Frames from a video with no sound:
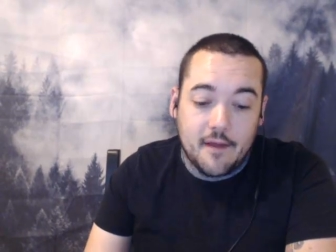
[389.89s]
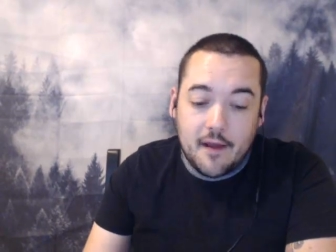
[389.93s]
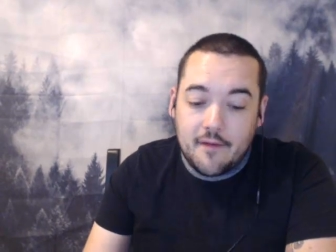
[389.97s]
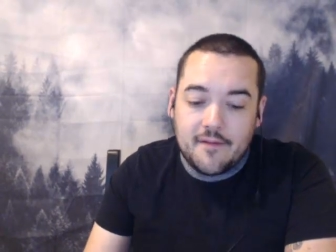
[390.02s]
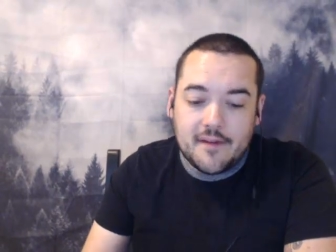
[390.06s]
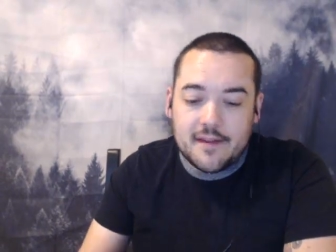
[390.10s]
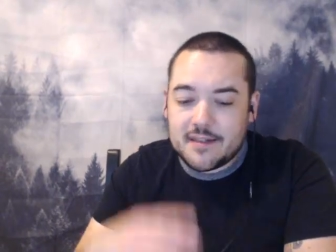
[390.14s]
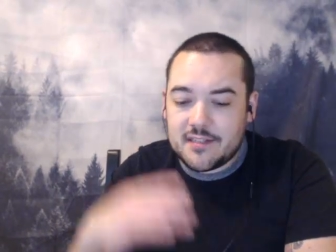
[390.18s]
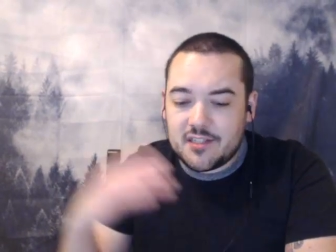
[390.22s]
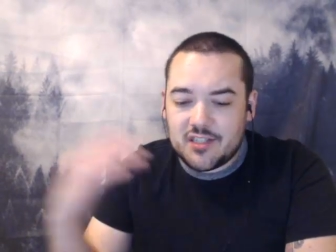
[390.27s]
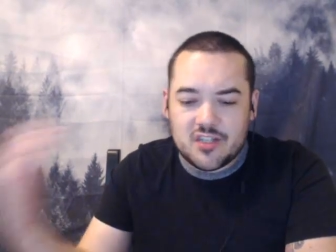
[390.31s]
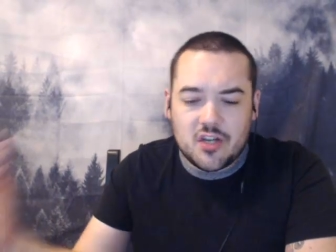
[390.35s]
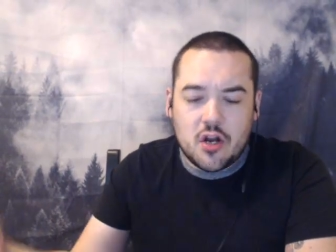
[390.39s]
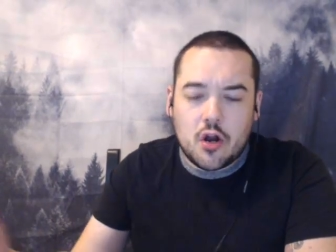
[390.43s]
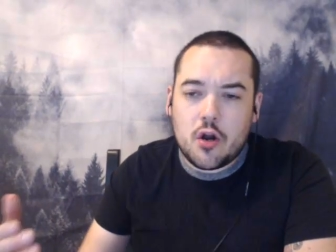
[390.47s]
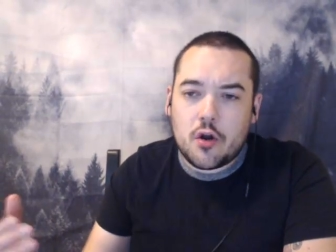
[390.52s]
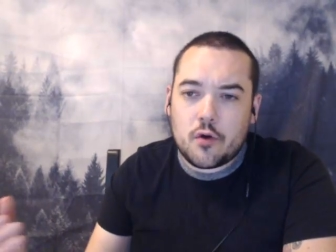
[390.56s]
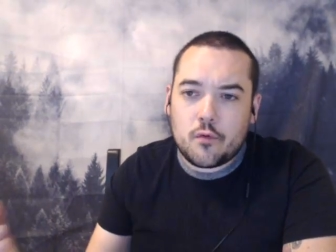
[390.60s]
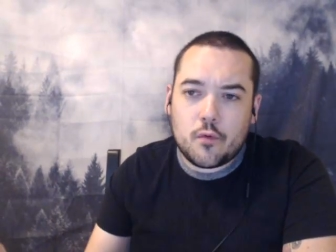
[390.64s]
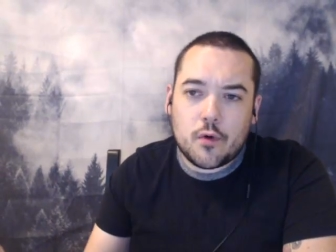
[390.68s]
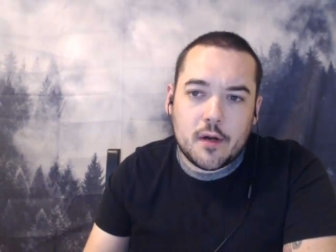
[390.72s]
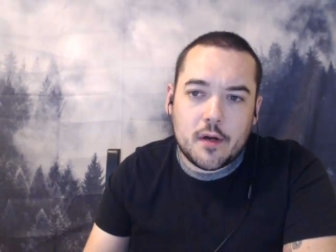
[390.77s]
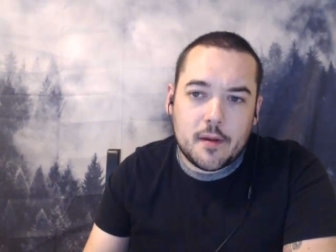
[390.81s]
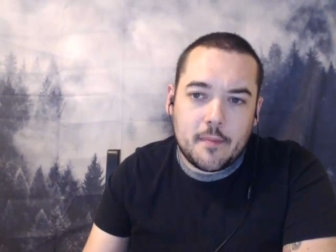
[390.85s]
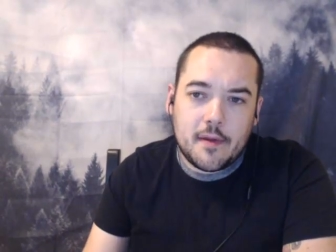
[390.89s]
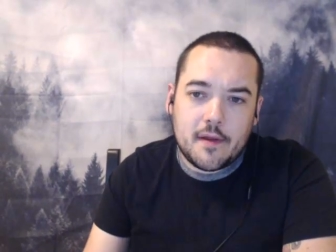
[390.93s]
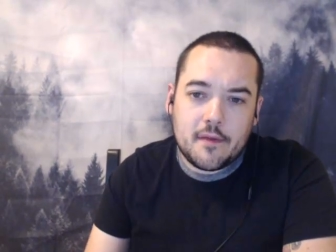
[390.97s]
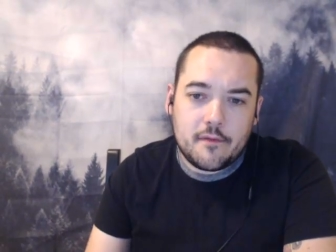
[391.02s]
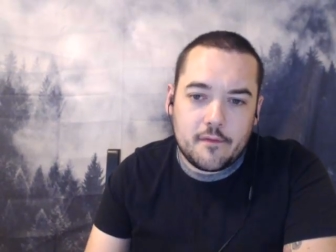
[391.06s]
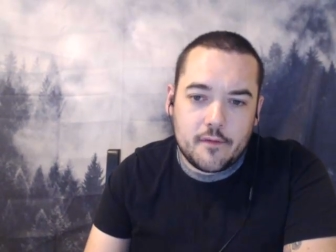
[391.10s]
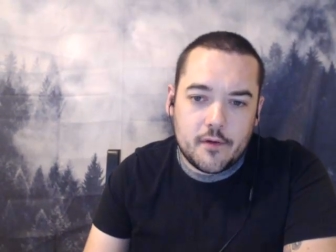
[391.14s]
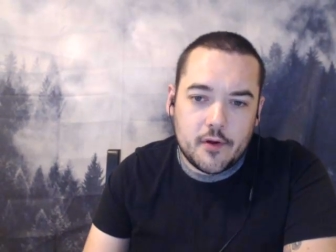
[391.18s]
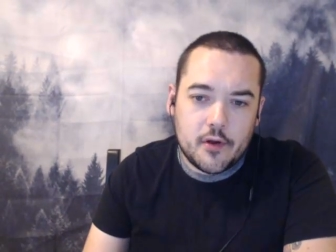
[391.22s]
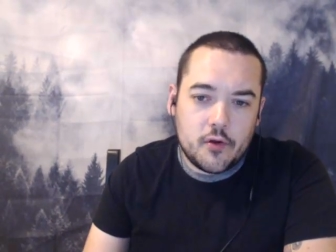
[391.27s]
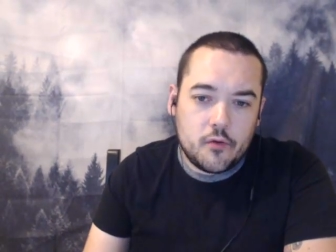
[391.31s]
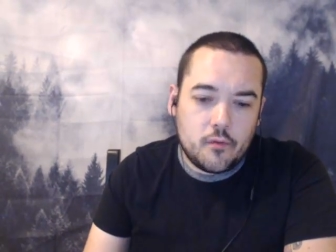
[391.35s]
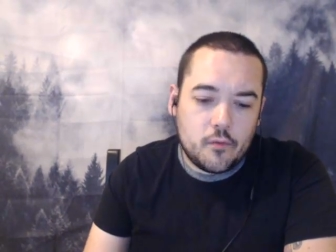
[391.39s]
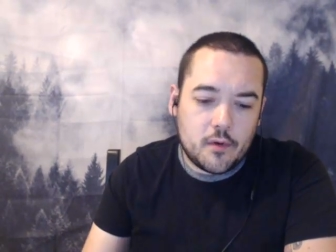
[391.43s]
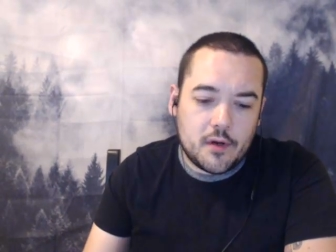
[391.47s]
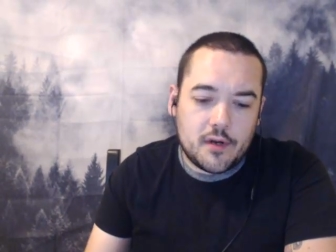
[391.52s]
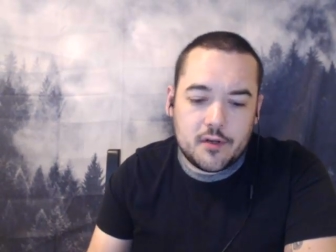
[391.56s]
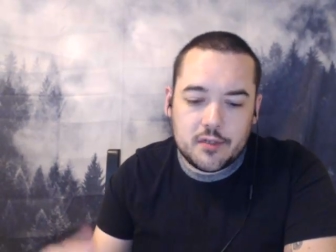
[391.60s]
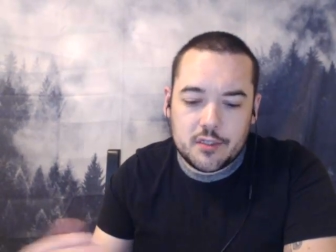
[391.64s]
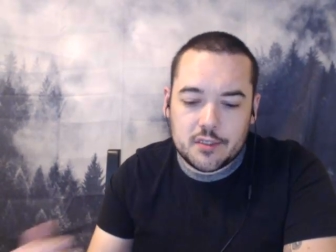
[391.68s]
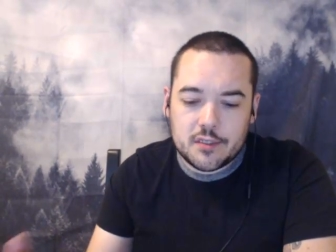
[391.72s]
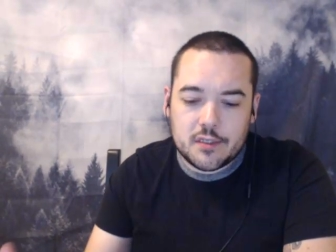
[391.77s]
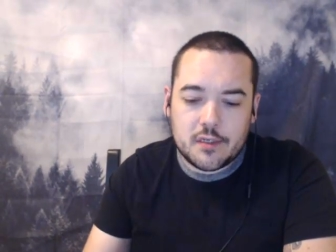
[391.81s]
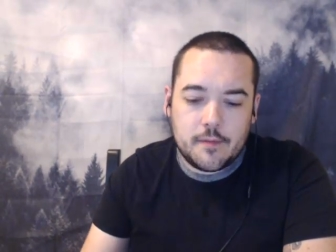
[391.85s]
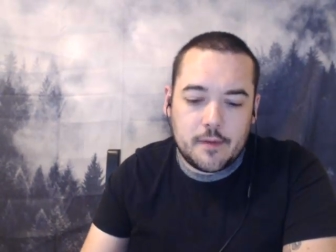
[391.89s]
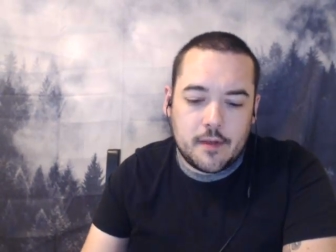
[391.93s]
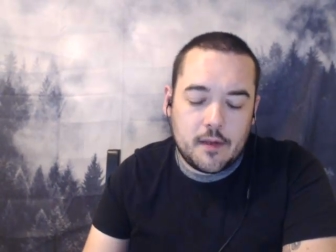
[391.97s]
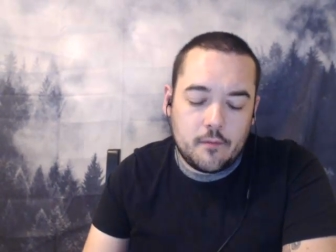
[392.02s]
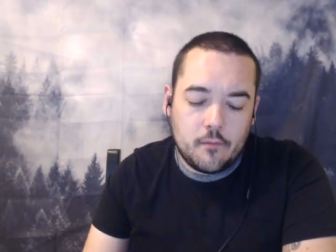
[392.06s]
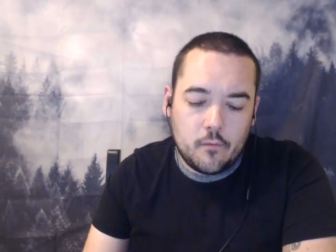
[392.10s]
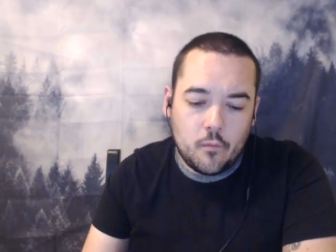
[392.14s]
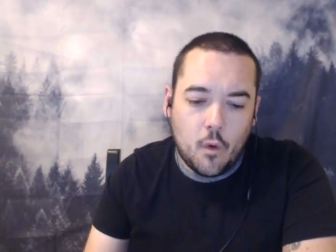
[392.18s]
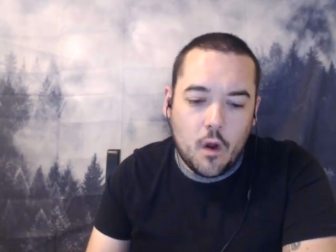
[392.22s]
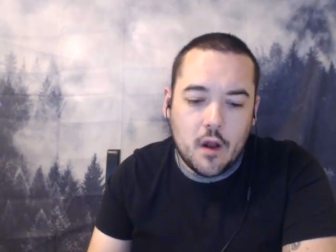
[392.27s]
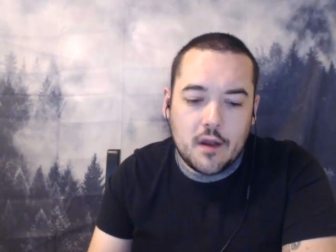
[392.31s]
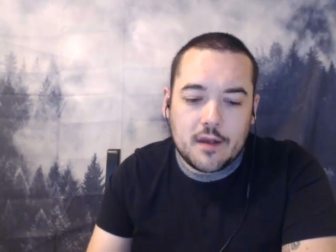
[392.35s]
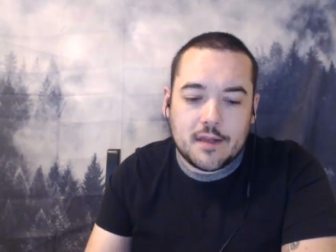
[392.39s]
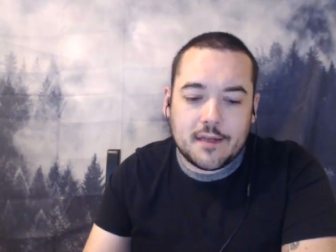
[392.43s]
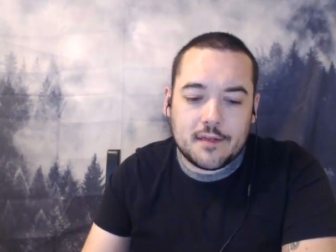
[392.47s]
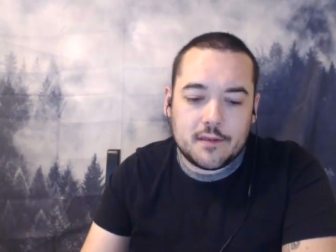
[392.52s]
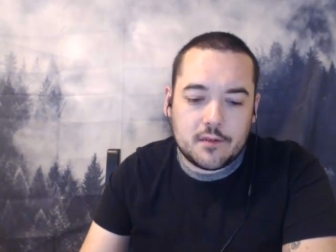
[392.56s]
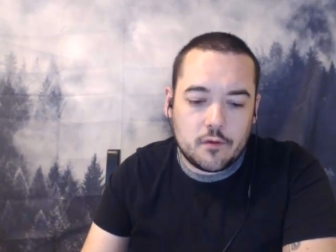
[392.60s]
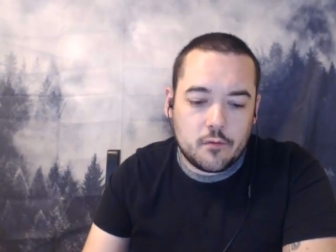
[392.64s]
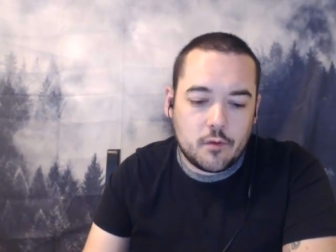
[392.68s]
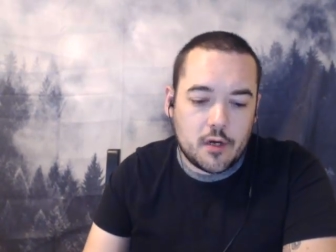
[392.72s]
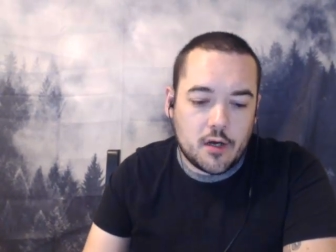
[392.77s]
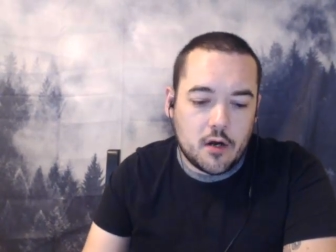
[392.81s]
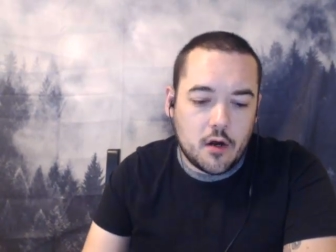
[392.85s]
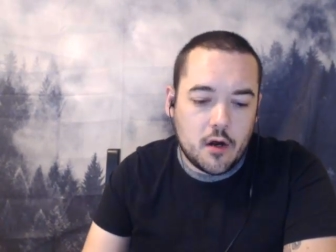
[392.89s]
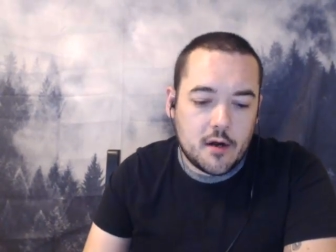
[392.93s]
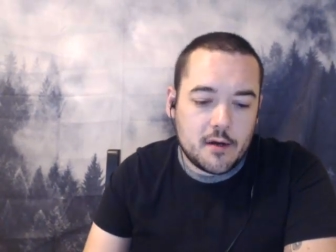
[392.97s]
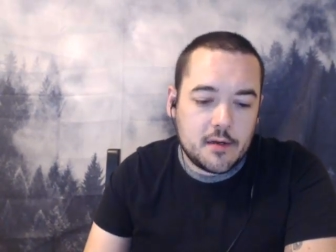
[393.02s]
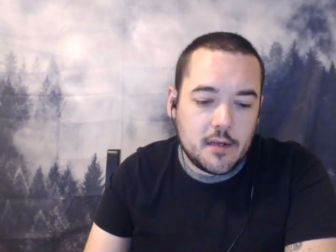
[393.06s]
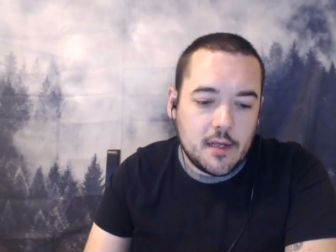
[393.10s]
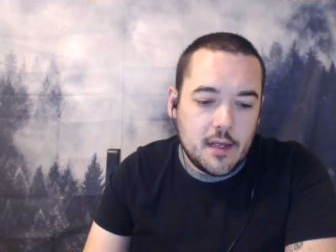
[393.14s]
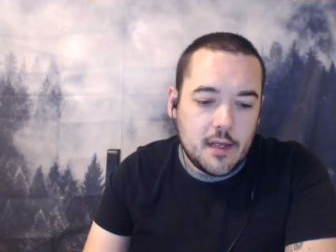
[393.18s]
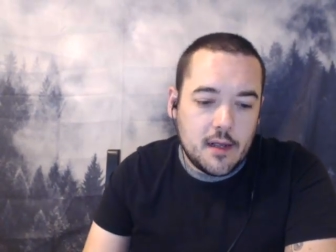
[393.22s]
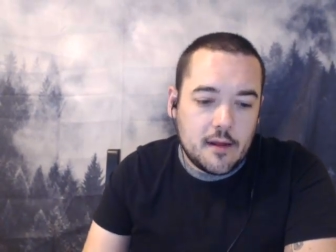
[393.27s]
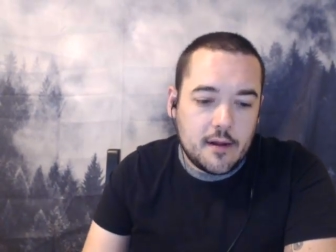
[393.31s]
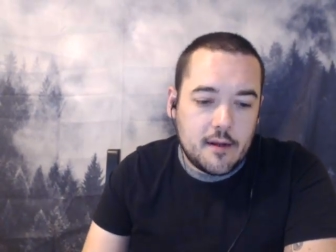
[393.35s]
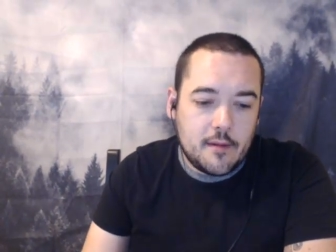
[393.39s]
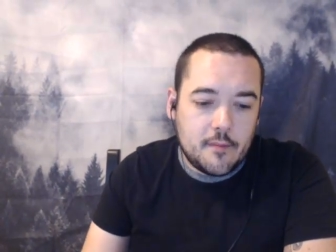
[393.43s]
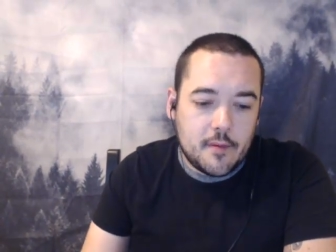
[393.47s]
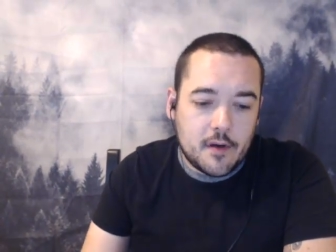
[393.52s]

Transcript: I, feel like it's just a hard work month for you where you're just going to be wanting to work hard uh,